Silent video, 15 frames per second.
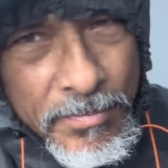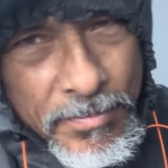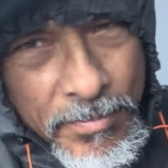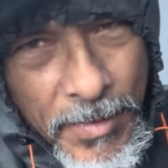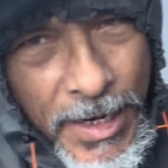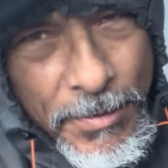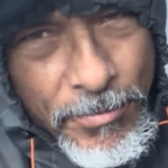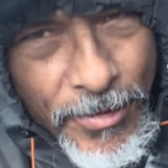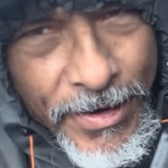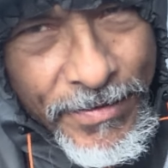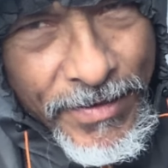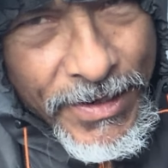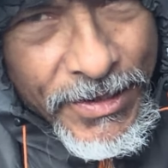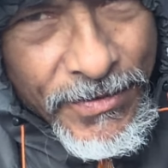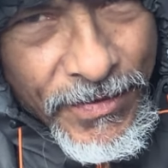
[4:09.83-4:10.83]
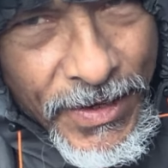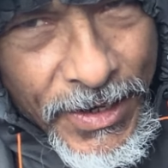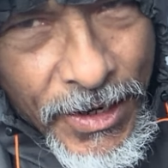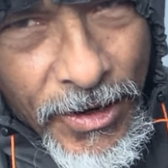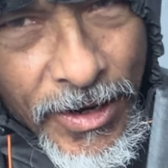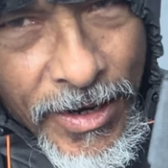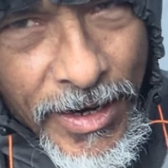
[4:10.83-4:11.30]
my previous
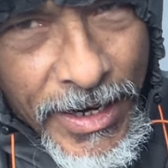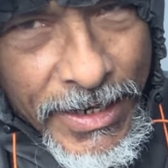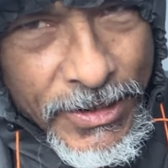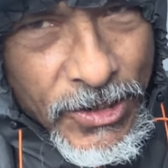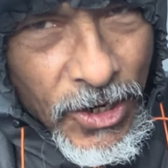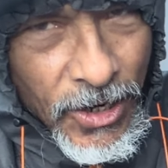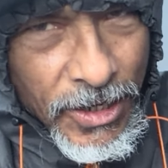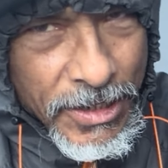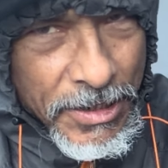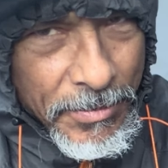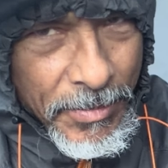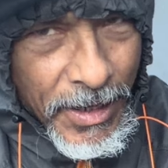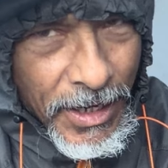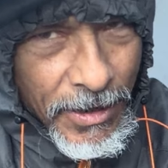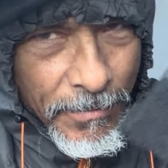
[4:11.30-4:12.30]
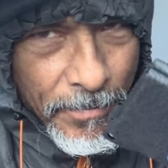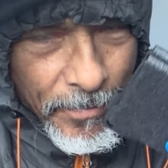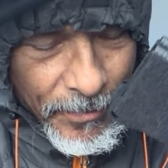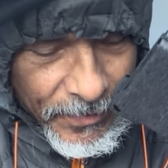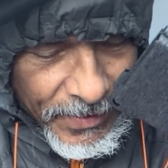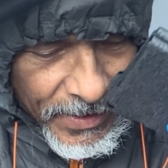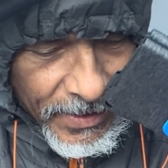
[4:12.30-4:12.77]
video, I talked about
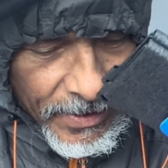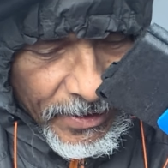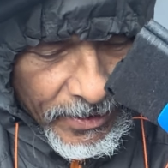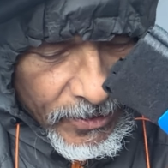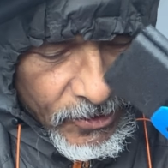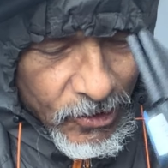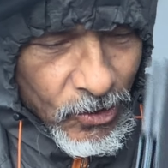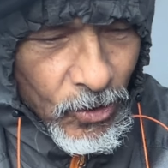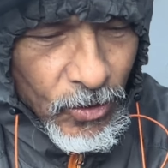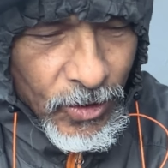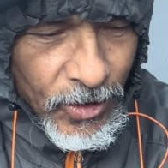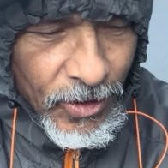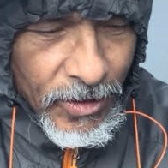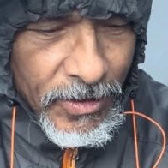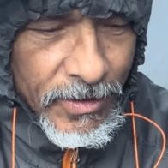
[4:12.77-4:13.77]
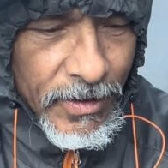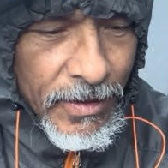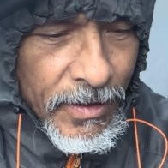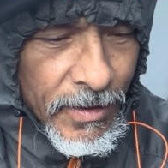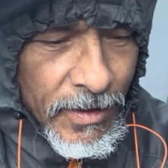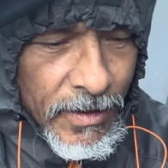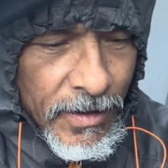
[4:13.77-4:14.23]
the solar
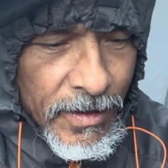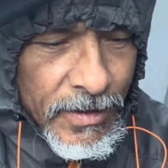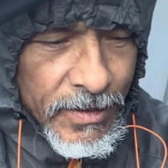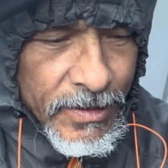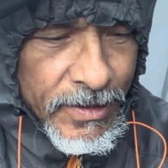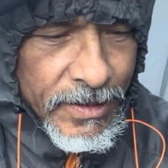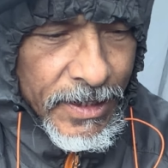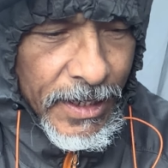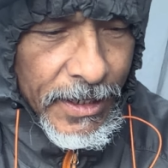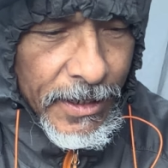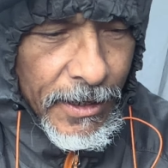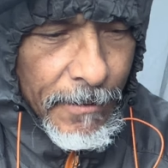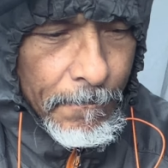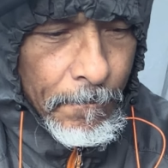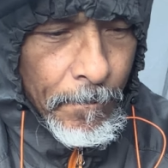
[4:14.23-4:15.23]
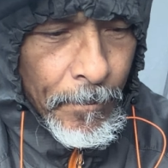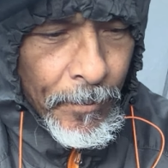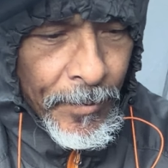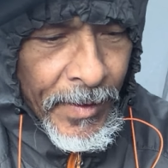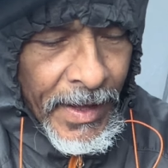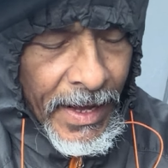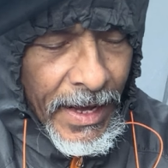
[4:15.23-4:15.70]
setup,
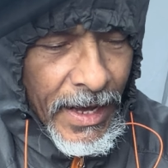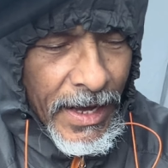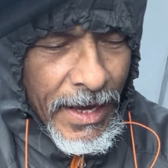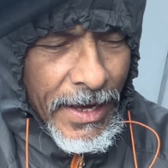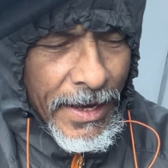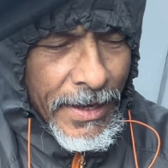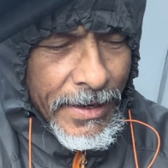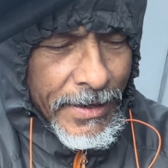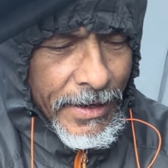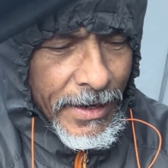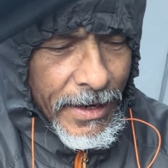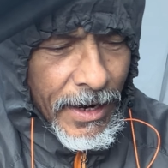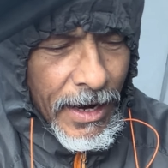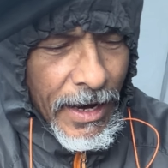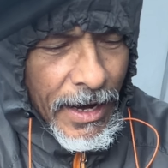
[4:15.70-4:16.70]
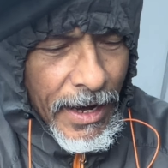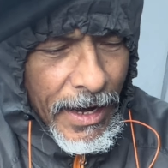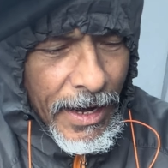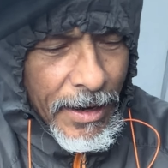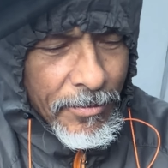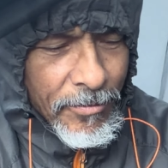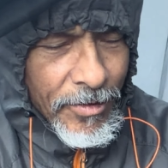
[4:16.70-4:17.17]
and
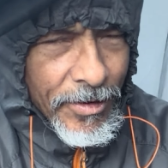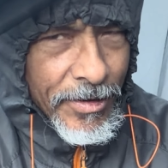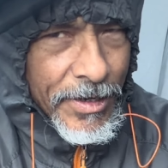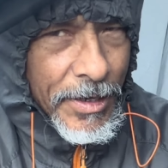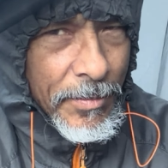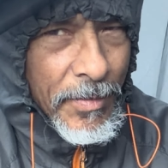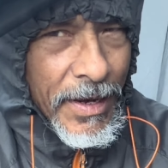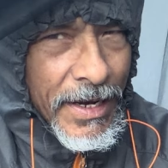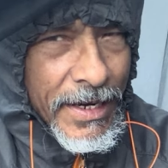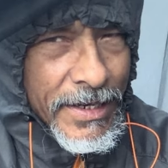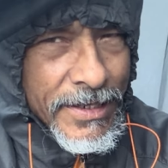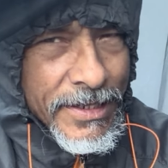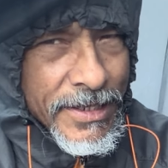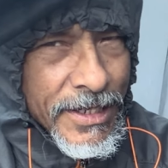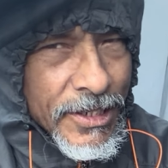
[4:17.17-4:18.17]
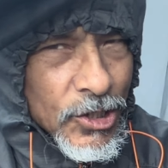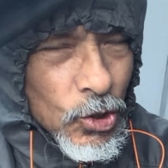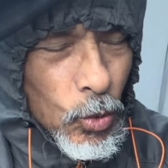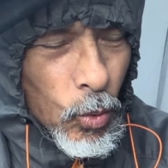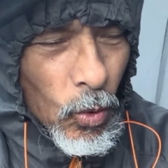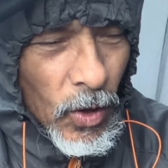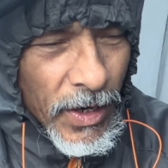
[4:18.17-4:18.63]
I'm really amazed that
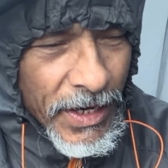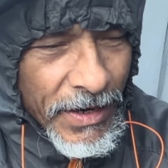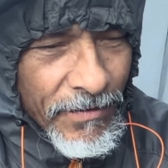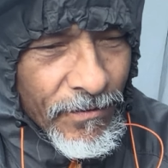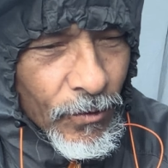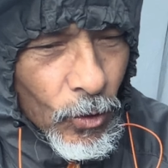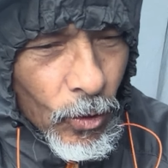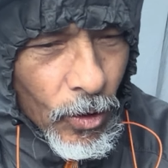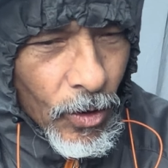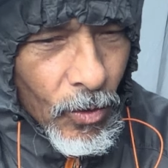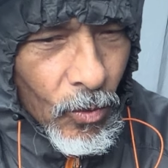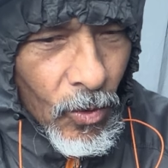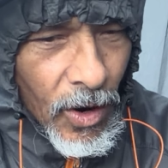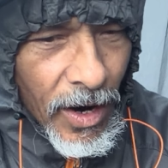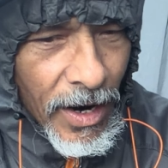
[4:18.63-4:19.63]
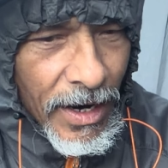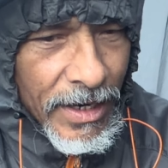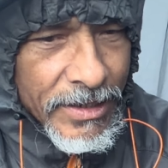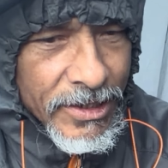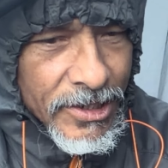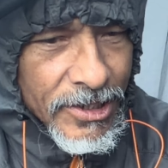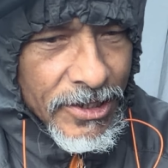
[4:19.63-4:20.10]
24
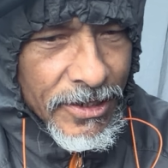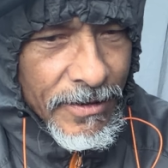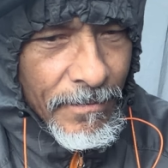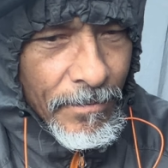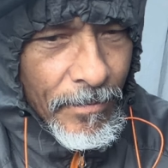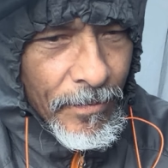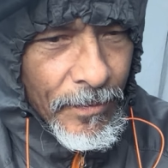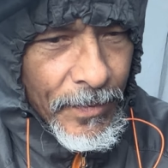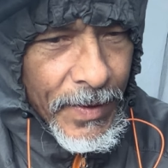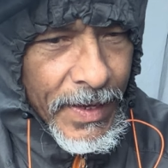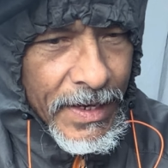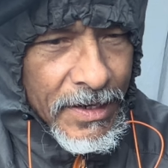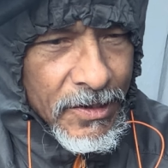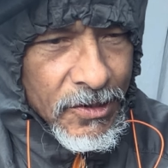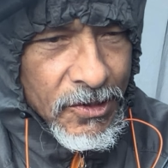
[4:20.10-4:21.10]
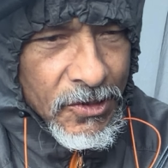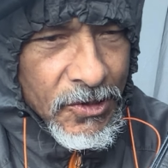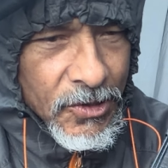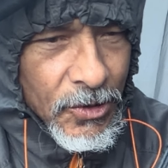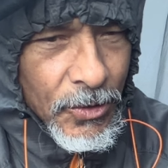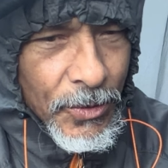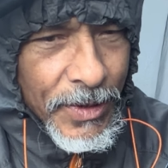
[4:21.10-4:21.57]
watts is
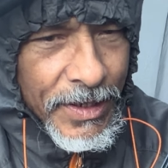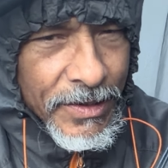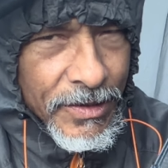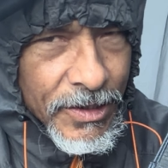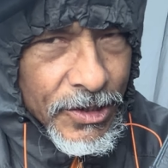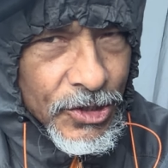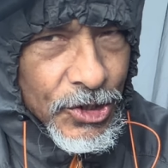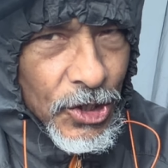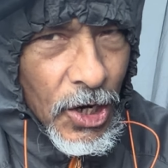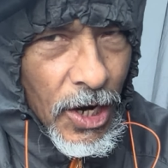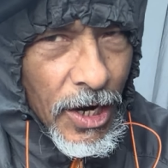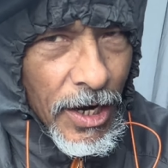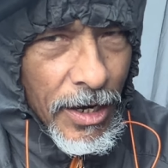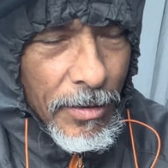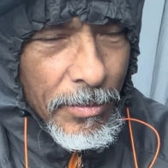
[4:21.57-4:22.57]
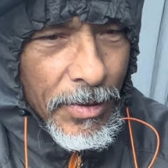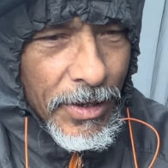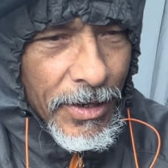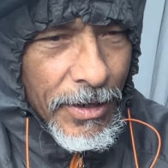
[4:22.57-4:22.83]
doing the job